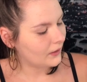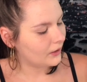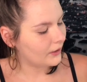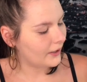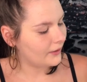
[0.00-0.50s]

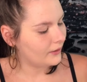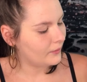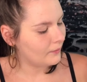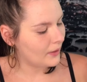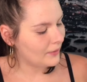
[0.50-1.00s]
Okay.
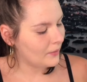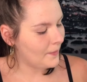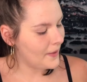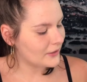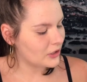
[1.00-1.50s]
Maybe
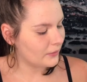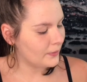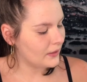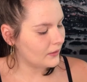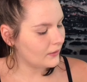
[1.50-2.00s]
match our
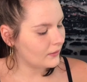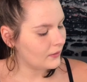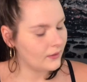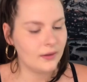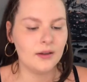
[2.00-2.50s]
pink,
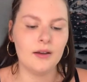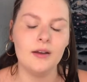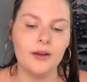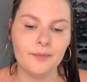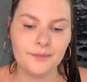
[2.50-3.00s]

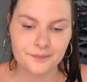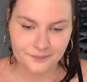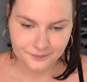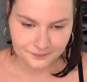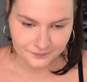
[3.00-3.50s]
um,
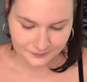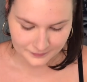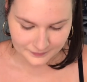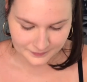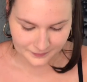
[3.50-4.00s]

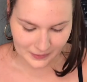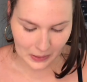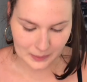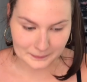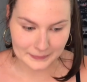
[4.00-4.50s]

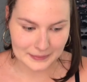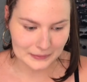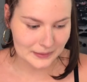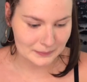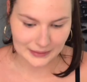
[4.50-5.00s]
our pink
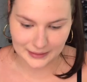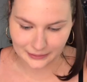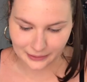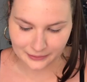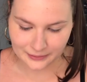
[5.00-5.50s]
lip
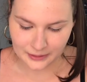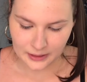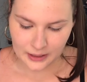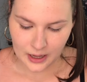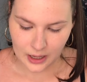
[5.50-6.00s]
liner.
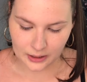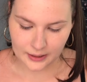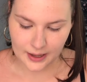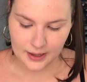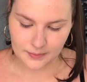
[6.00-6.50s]

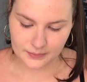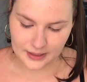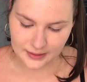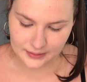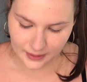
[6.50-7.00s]
Okay. I'm
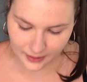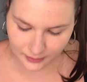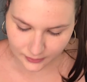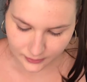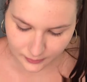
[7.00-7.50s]
taking
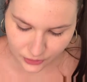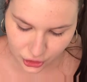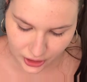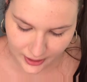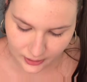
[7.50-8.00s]
that
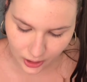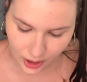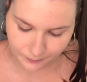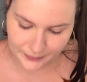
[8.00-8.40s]
shade called